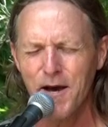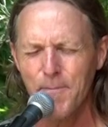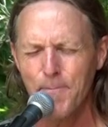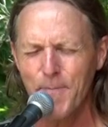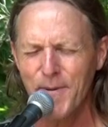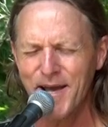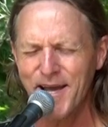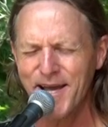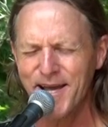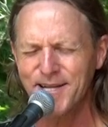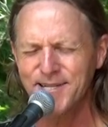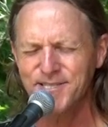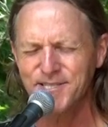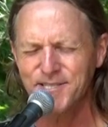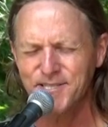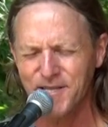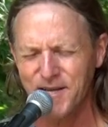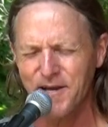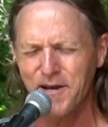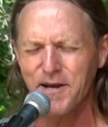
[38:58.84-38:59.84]
up and
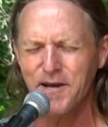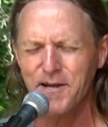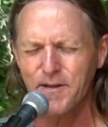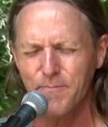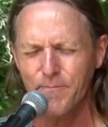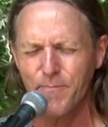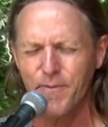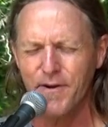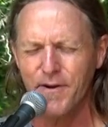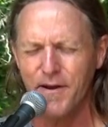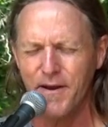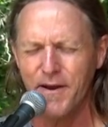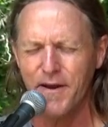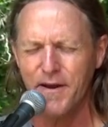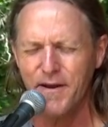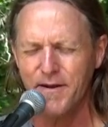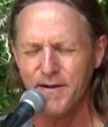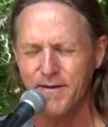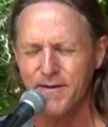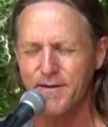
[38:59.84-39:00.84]
celebrate.
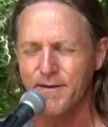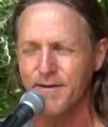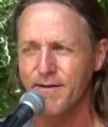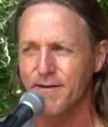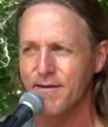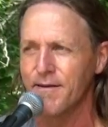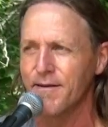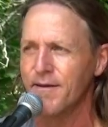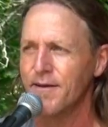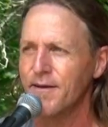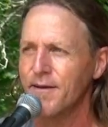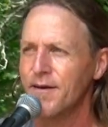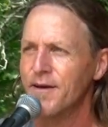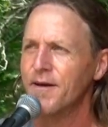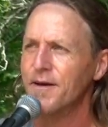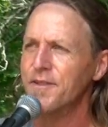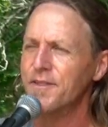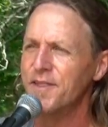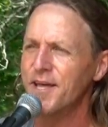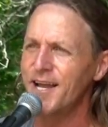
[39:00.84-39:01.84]

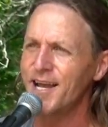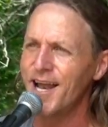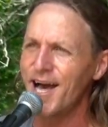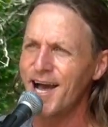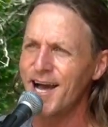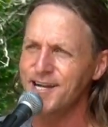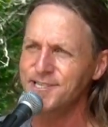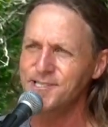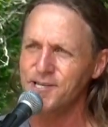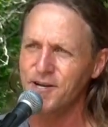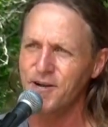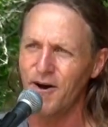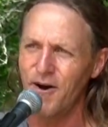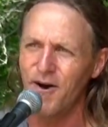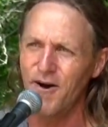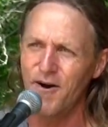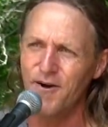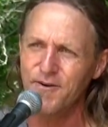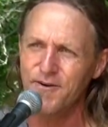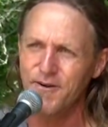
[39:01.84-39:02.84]
They like to
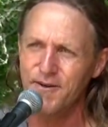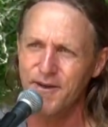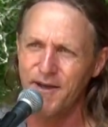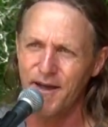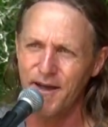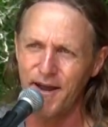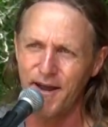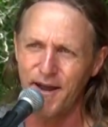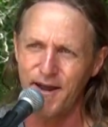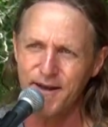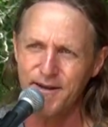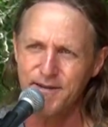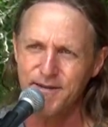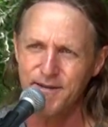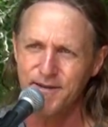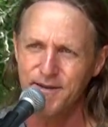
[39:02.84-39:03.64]
congregate